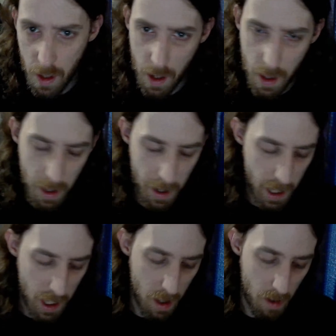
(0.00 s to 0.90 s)

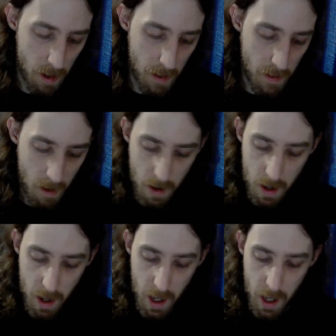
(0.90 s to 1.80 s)
lanicular insert.
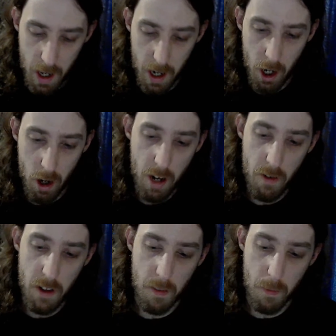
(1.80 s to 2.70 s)
And I tried
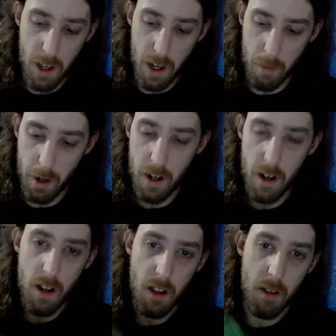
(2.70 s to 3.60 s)
to explain it, but I
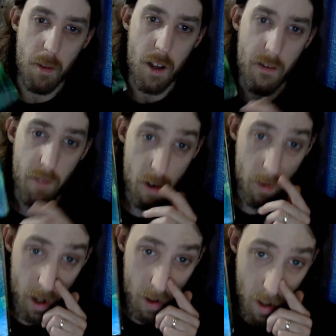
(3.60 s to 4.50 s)
didn't explain it very
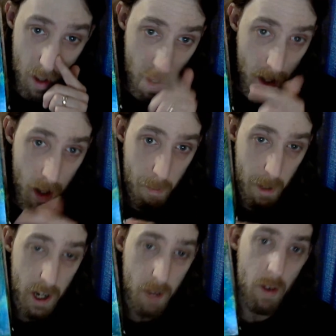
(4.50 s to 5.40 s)
well.
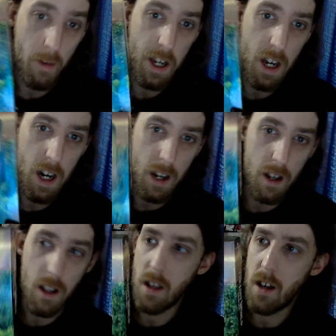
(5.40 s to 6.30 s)
But anyway, we got it.
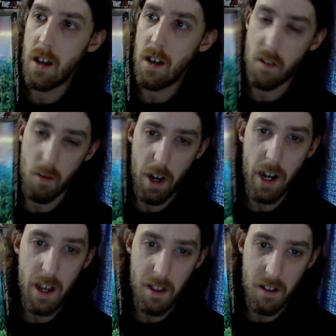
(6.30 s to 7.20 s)
So what
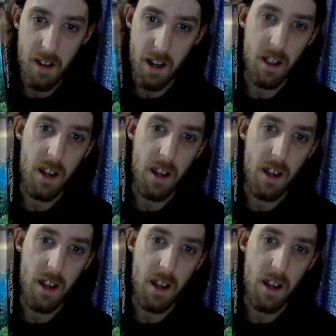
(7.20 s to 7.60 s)
I had said in that